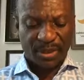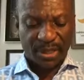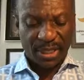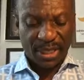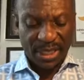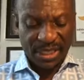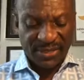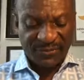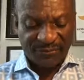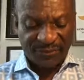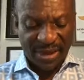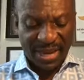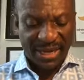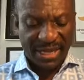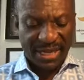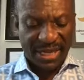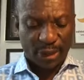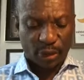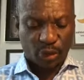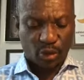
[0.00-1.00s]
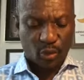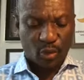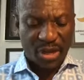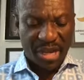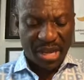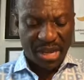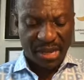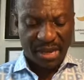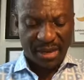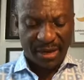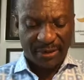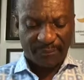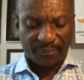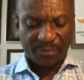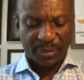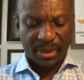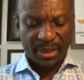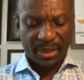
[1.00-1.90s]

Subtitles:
his failure to hear,